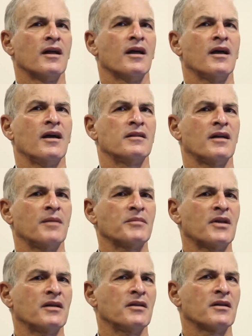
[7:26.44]
And I'm
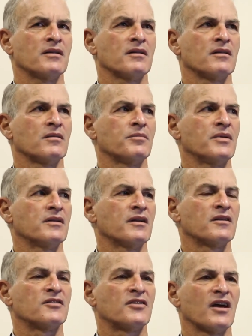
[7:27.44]
getting a little bit
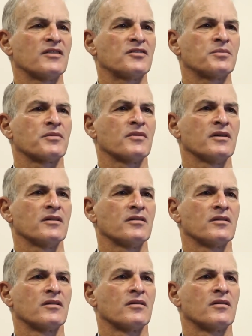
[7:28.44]
exasperated
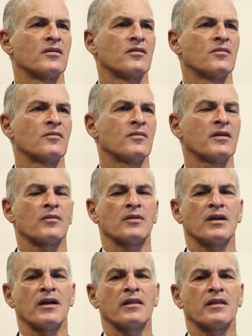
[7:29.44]
with what
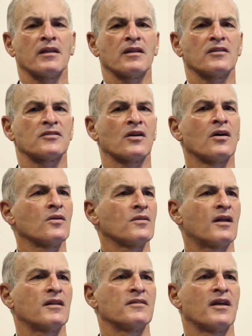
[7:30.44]
I think is a whole
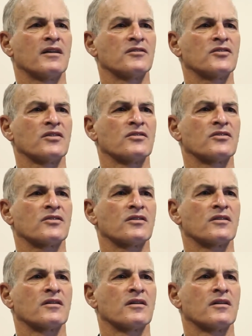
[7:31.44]
lot of nonsense,
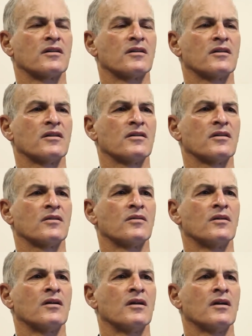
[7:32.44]
you know?
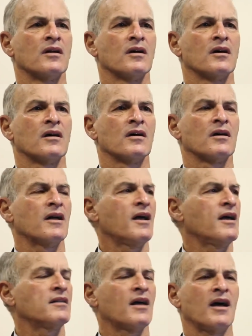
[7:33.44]

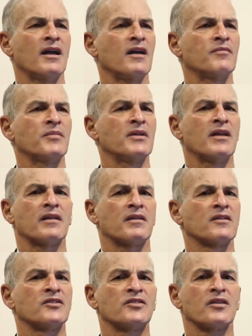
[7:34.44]
And I have been at
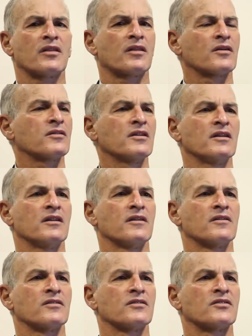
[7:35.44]
this 30
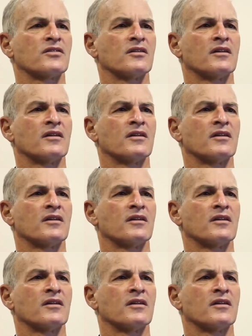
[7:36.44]
years.